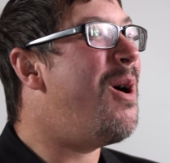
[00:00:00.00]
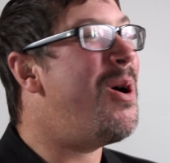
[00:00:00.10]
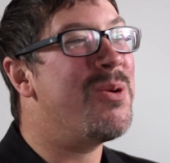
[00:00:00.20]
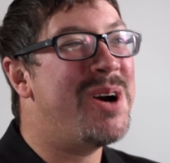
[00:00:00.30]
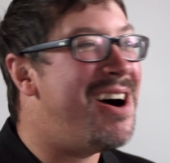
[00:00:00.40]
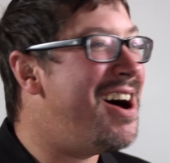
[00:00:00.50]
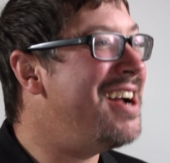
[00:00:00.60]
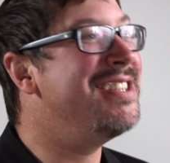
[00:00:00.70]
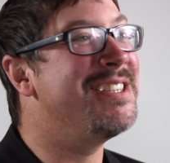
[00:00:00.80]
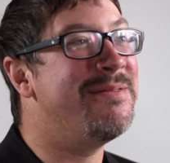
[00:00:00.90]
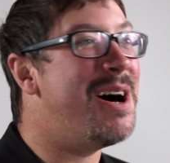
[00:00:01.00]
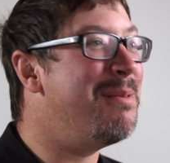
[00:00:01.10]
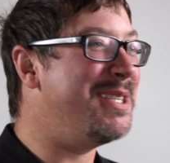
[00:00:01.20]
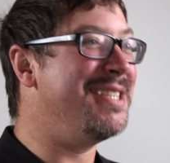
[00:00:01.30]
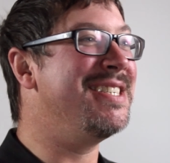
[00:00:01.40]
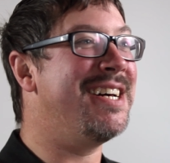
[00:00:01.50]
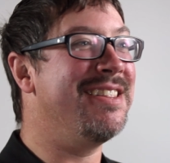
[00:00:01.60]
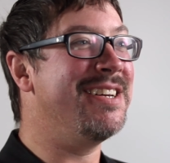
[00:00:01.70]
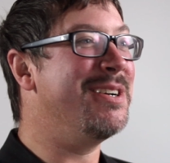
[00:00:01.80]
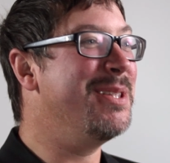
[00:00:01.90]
all kinds of options out there.